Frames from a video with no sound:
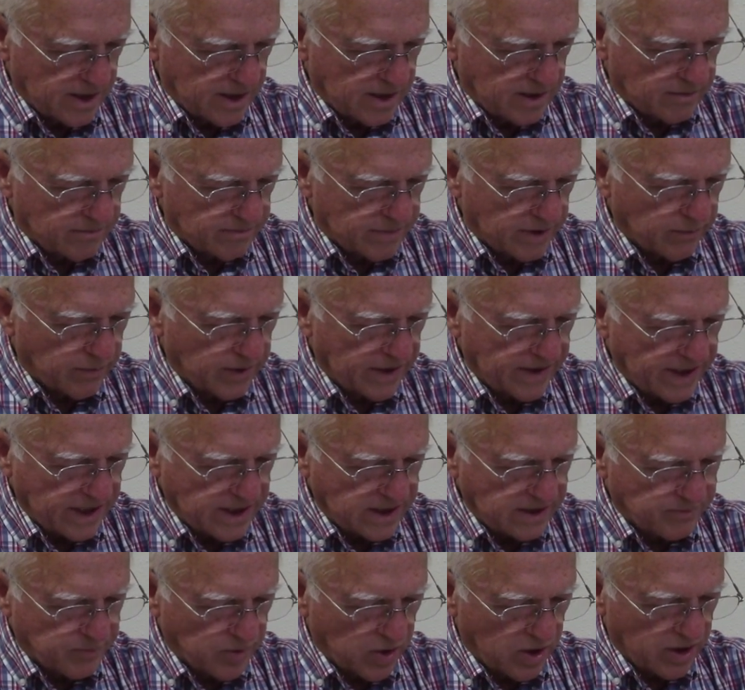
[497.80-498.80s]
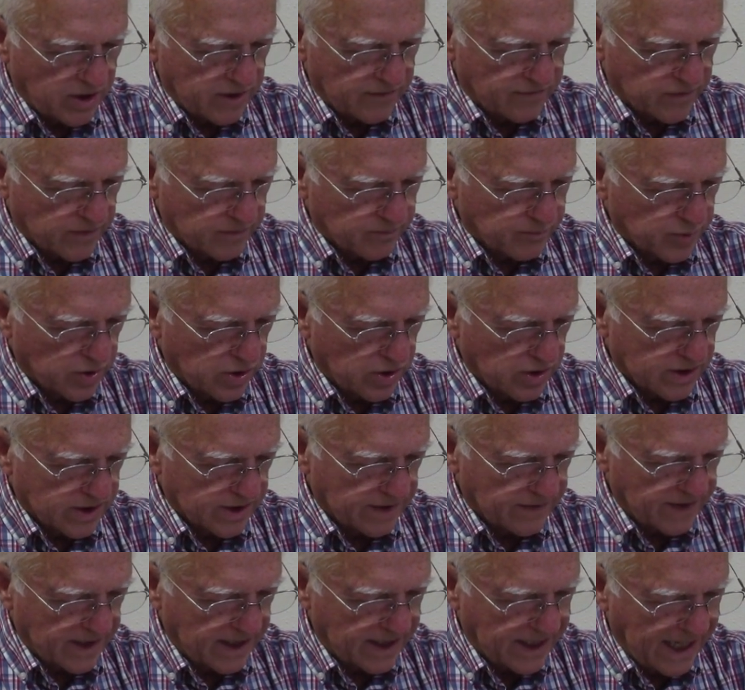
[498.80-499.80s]
But when they departed from Perga,
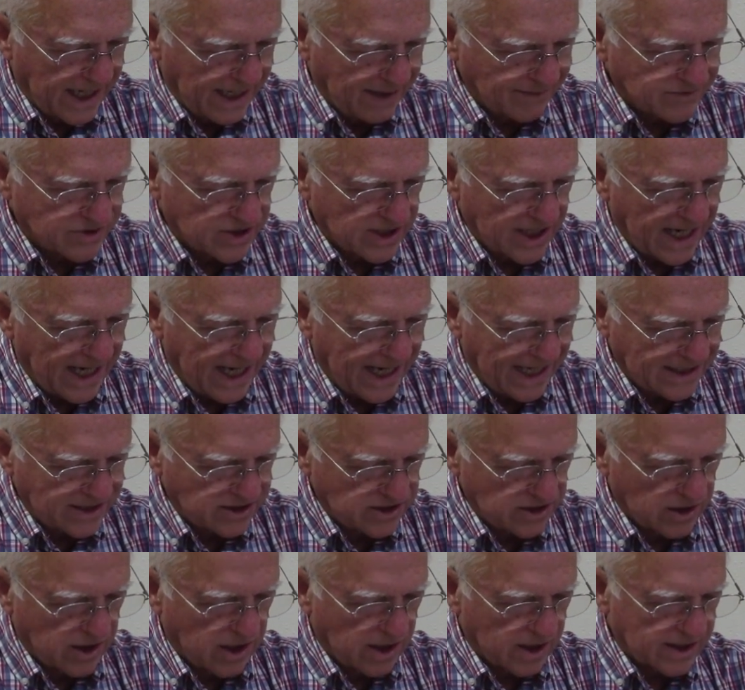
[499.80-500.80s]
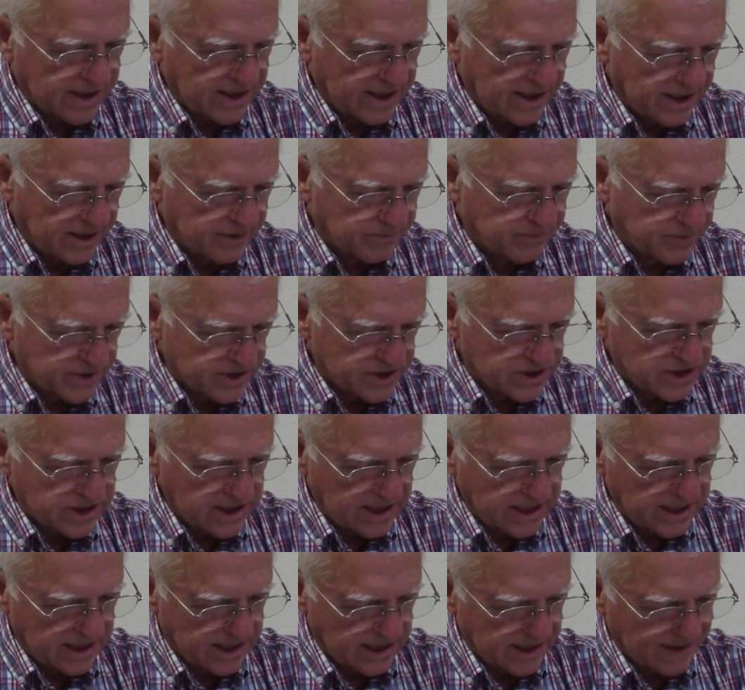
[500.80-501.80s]
they came to Antioch in
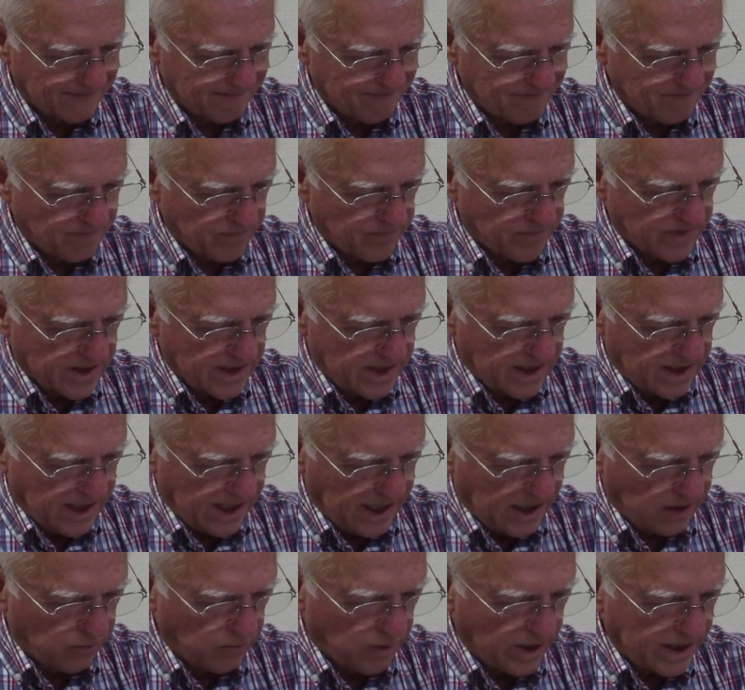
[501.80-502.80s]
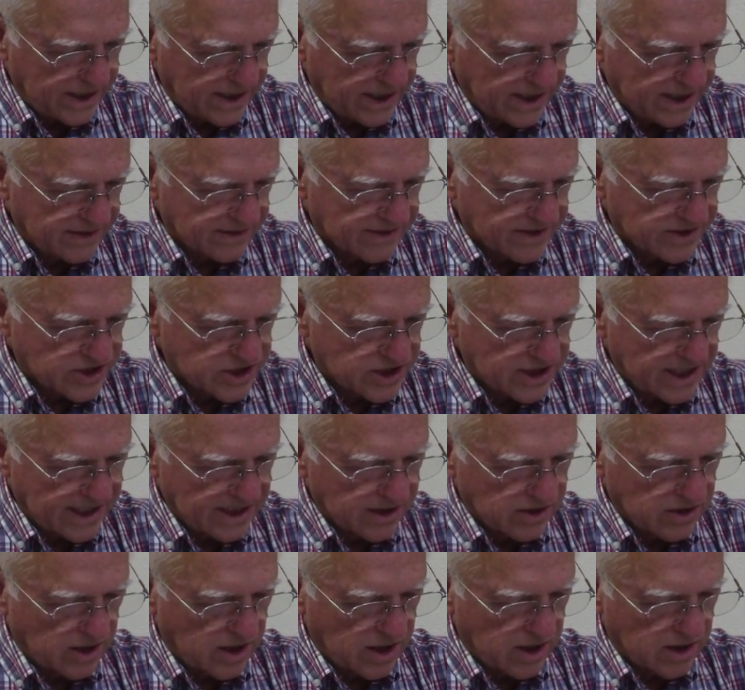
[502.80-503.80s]
Pisidia, and went into the
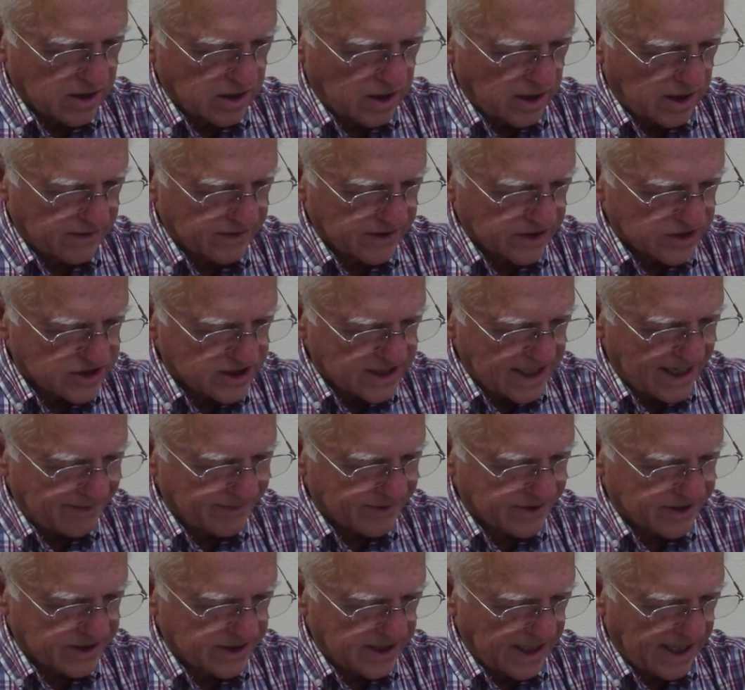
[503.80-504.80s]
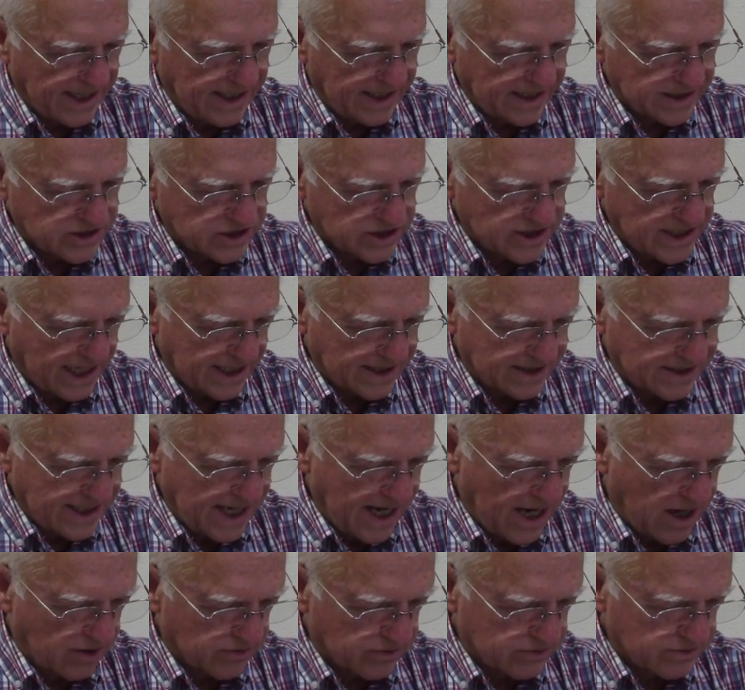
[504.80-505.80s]
synagogue on the Sabbath day and sat
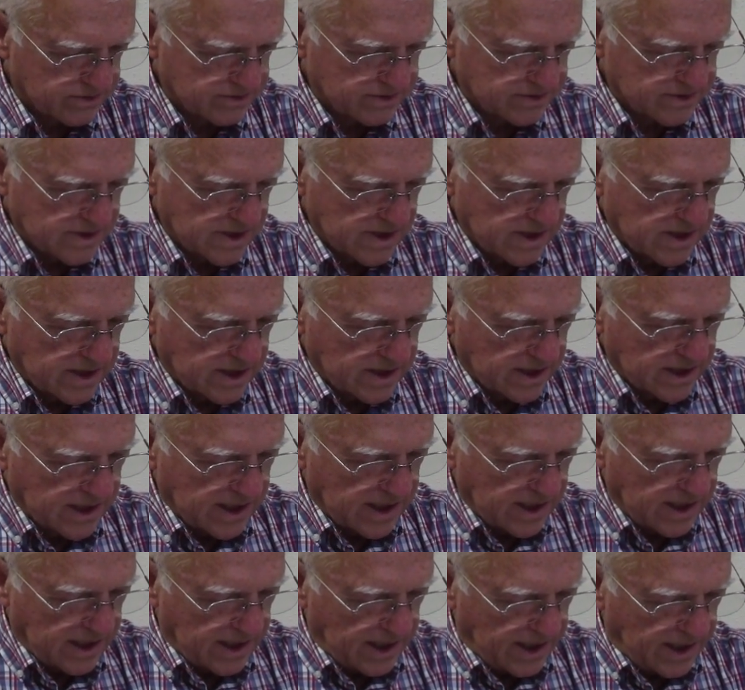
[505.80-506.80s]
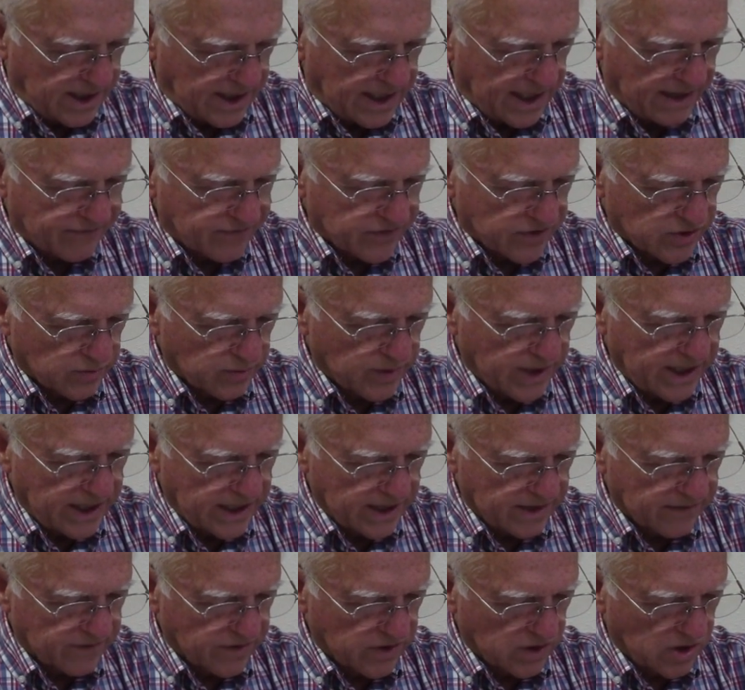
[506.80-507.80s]
down. And after the reading
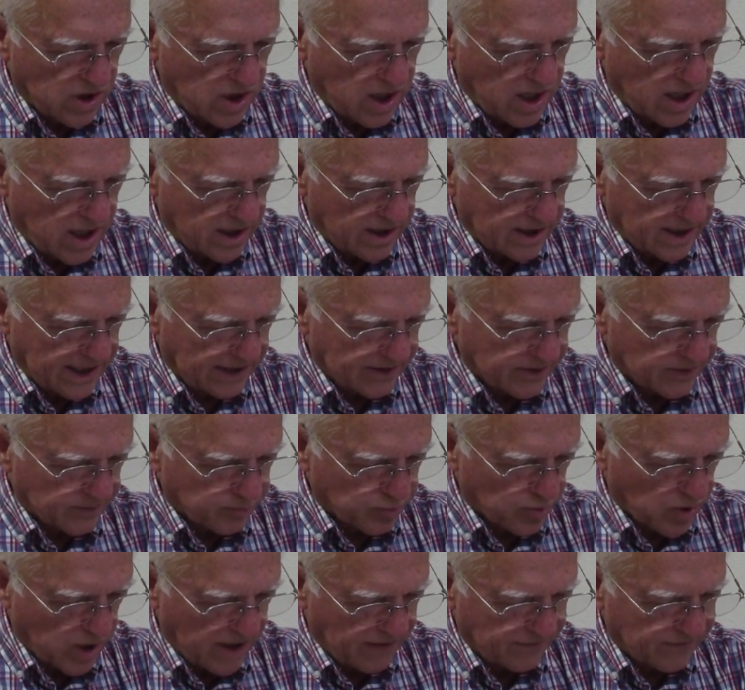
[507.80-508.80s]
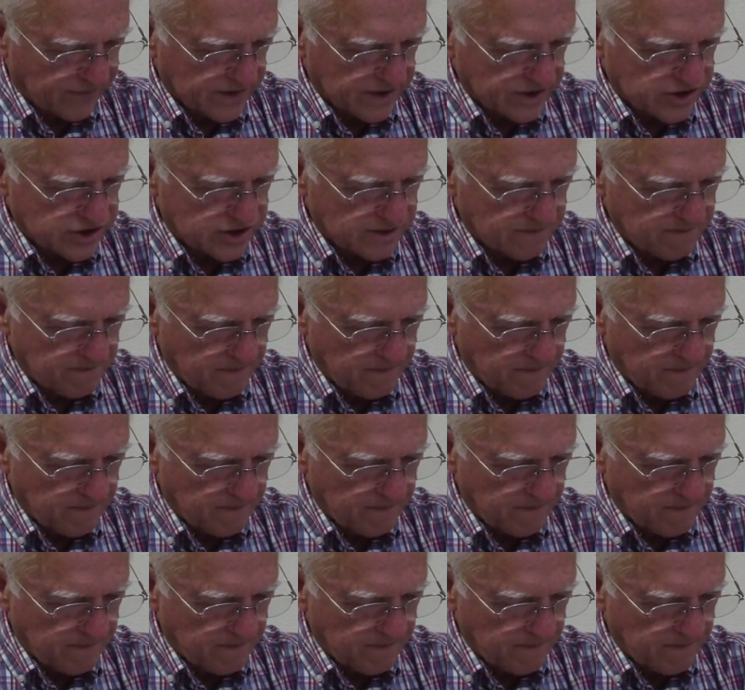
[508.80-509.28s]
of the law and the prophets,